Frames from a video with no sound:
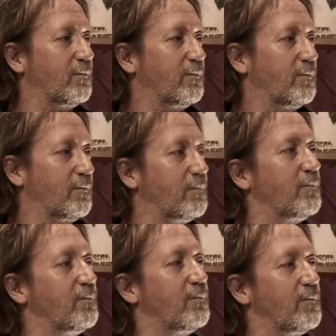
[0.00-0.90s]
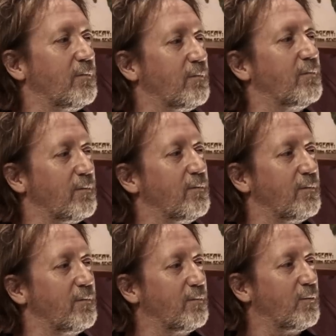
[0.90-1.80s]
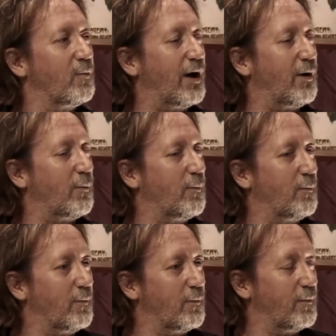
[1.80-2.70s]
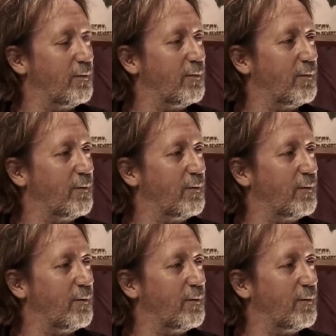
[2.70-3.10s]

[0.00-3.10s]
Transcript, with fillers: this isn't broken. And I kept trying,